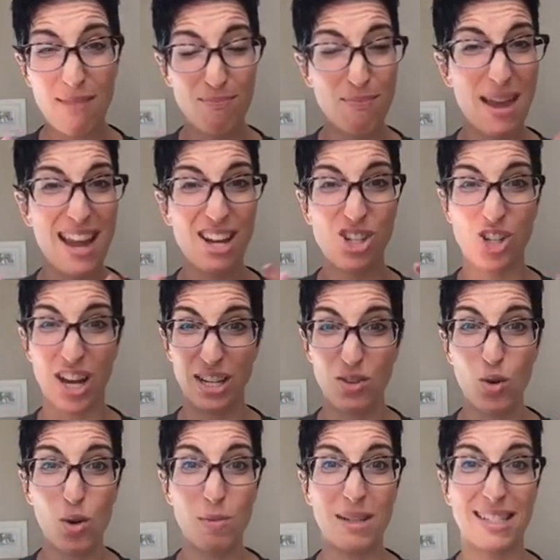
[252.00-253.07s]
big,
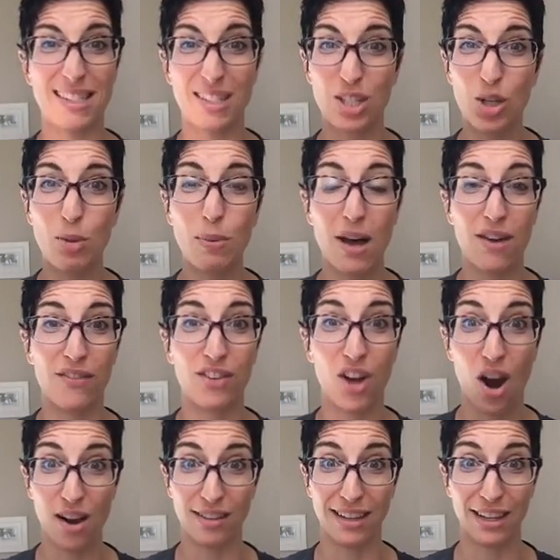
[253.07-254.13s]
ginormous scoop of
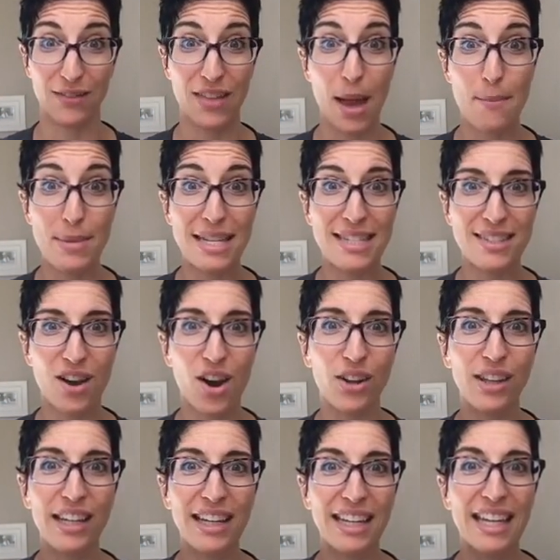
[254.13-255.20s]
garlic, of that minced
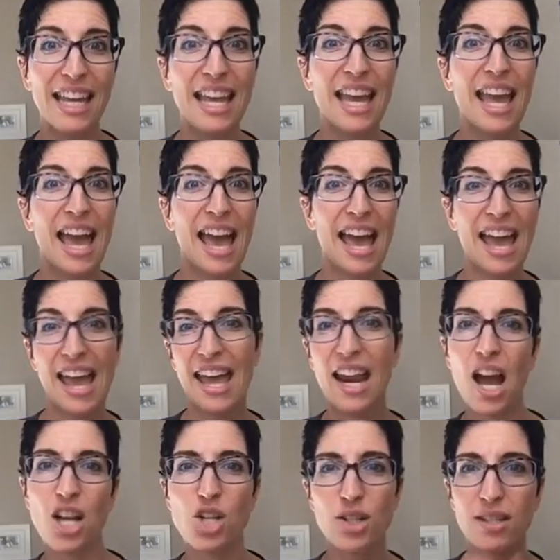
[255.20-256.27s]
garlic. And
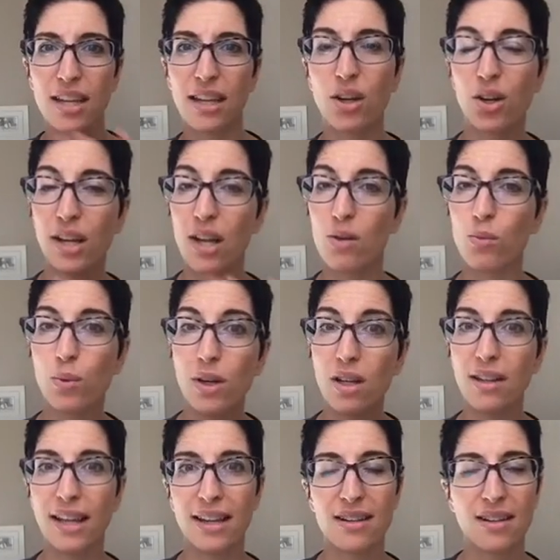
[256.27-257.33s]
I just like cook it real,
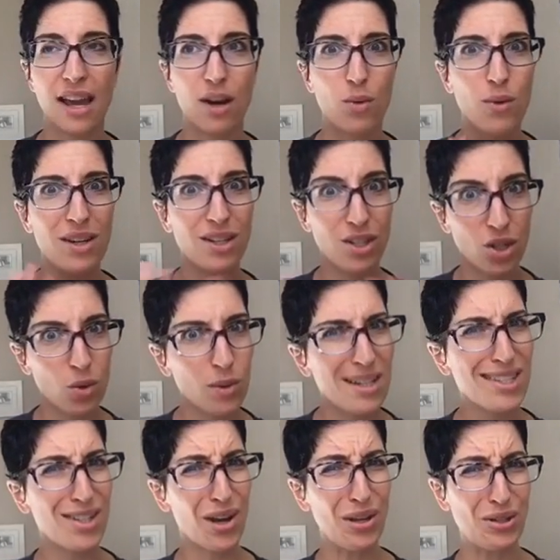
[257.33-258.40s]
like, you don't want
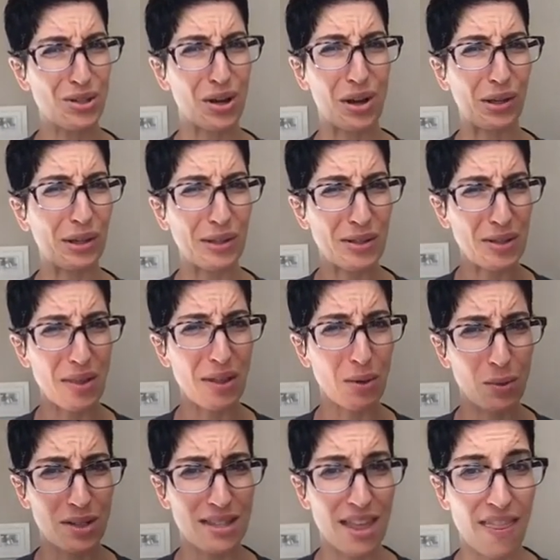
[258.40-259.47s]
to scald your garlic. There's nothing
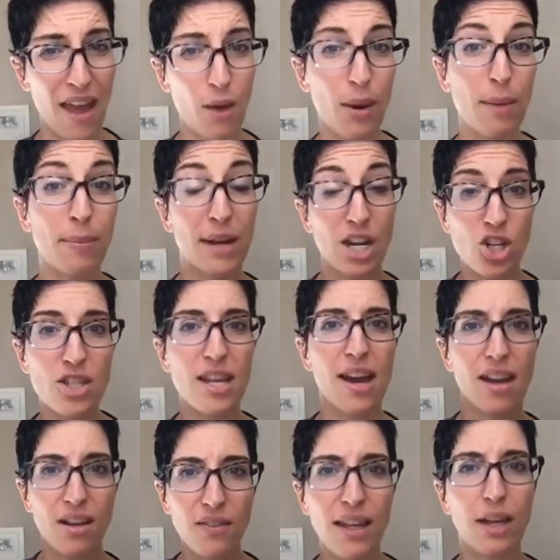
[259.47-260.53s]
worse than that, right? But I just
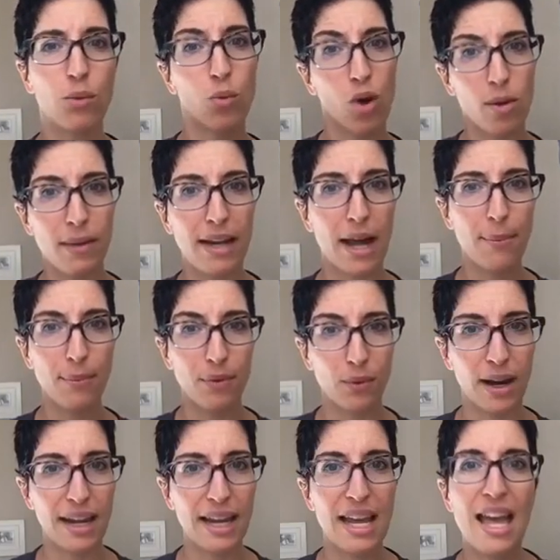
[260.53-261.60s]
kind of like warm it up,
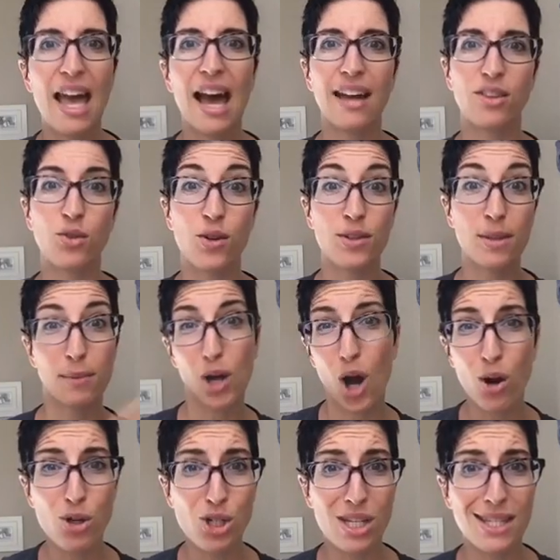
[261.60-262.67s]
right? I throw some
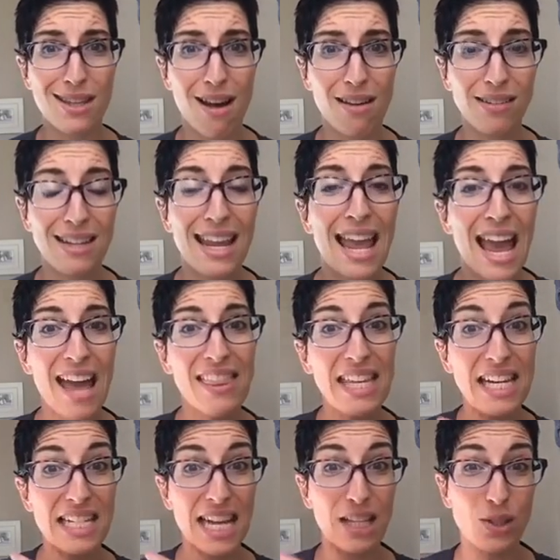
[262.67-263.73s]
kosher salt, and then
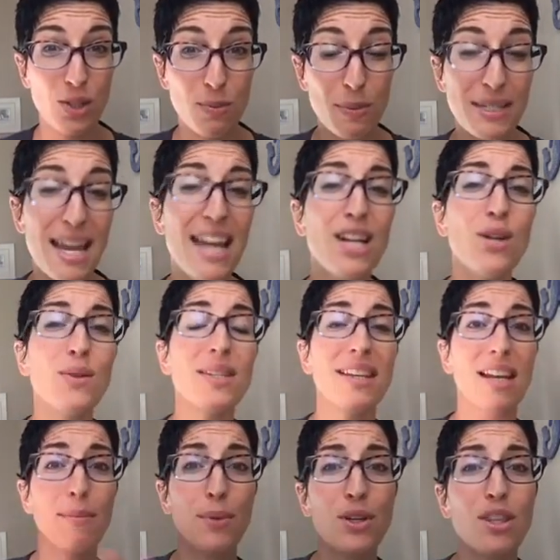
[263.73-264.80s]
I take those potatoes
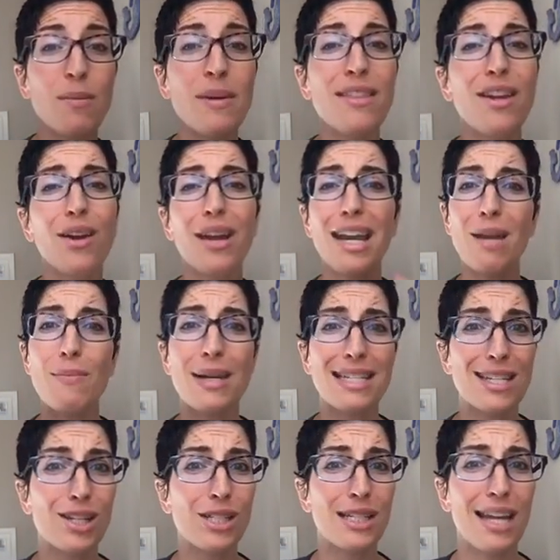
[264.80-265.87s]
and I put them in there and I
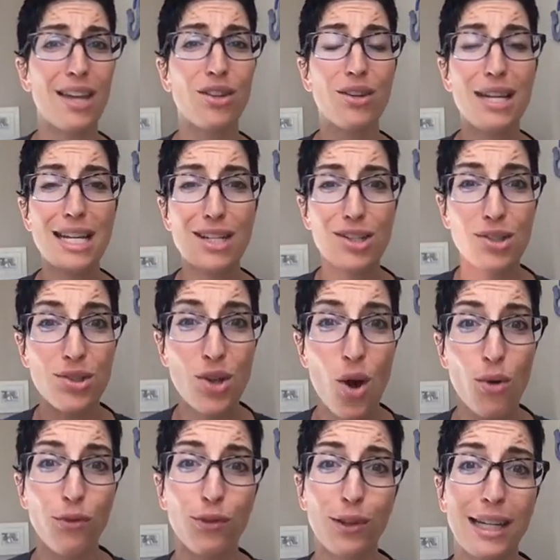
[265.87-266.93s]
mix it all together. It is
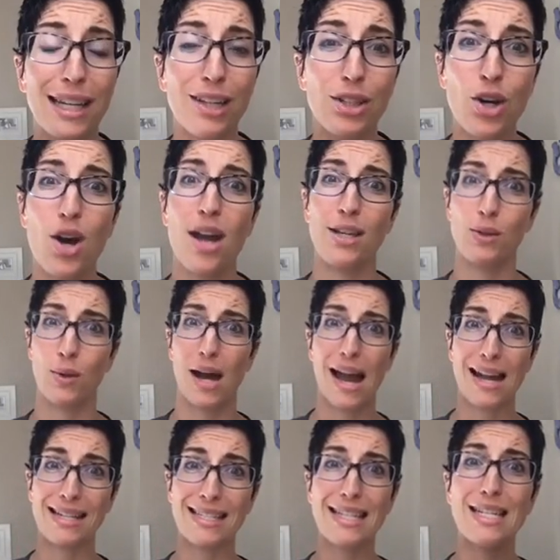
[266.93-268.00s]
so freaking good, you
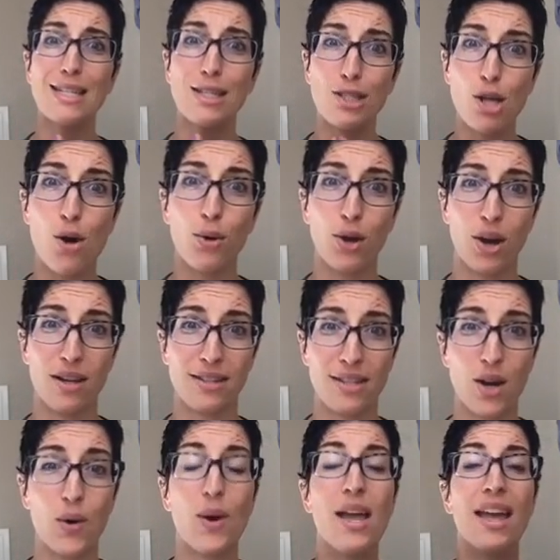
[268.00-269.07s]
guys. It is so good.
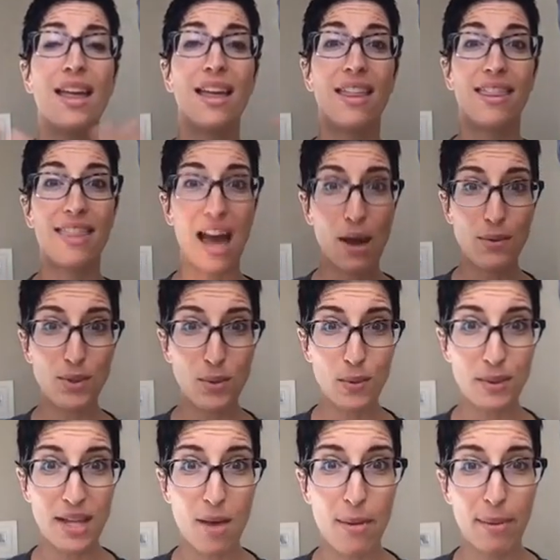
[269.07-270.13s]
So that was what
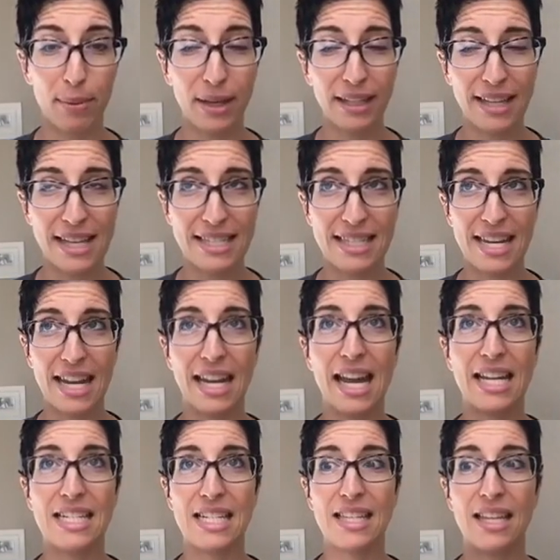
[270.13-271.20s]
was on my plate last night.
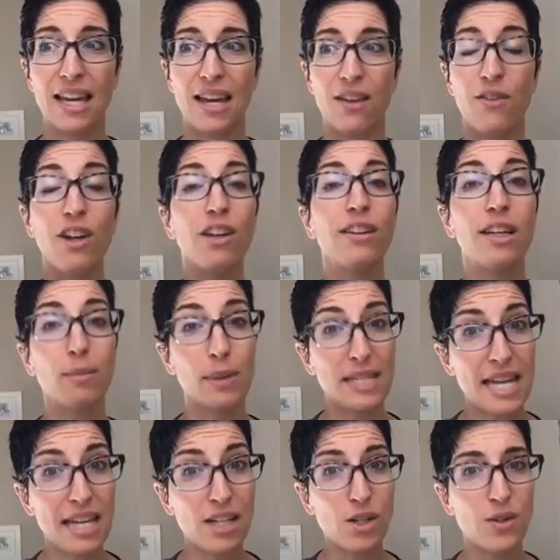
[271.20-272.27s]
I did the fingerling
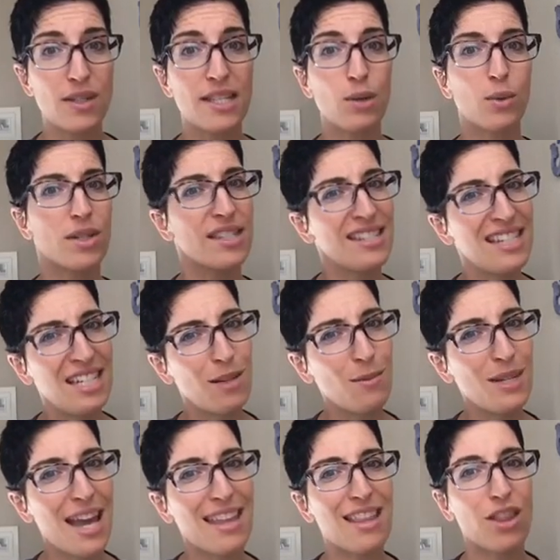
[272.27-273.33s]
potatoes that were steamed
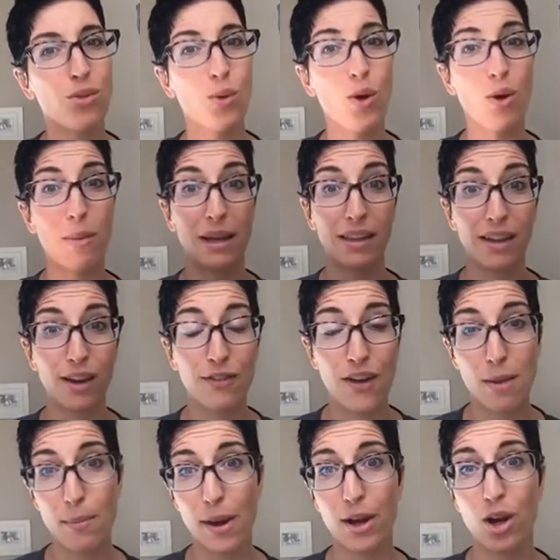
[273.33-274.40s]
and then thrown in my
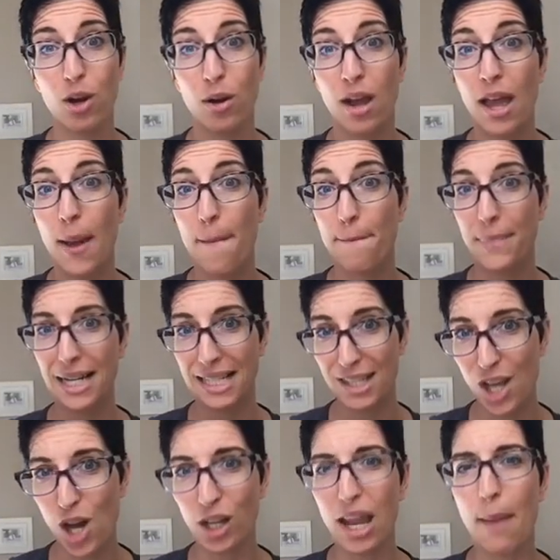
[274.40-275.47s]
clarified butter, my
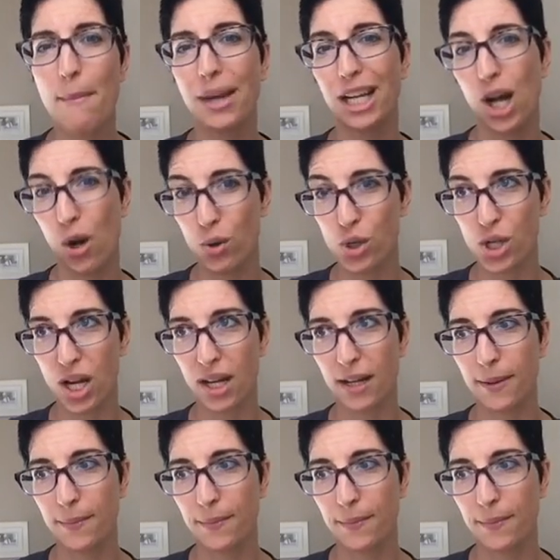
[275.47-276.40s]
salt and my kosher,